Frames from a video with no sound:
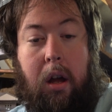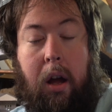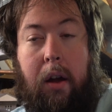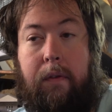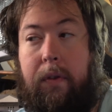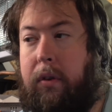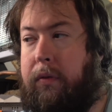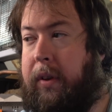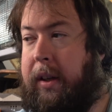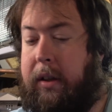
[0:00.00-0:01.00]
For
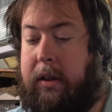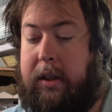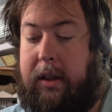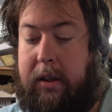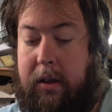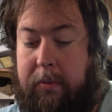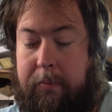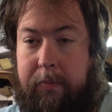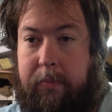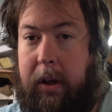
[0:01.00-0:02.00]
the
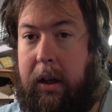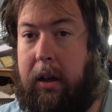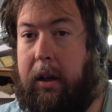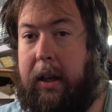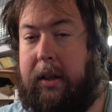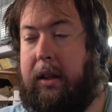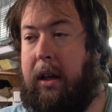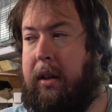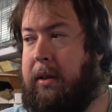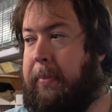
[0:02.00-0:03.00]
system, it's
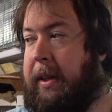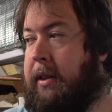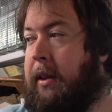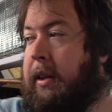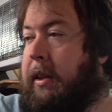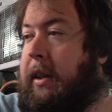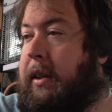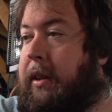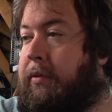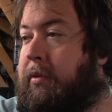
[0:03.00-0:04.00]
going to be slightly
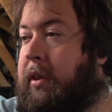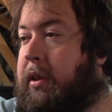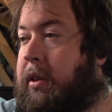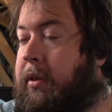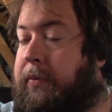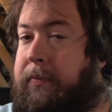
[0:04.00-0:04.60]
different.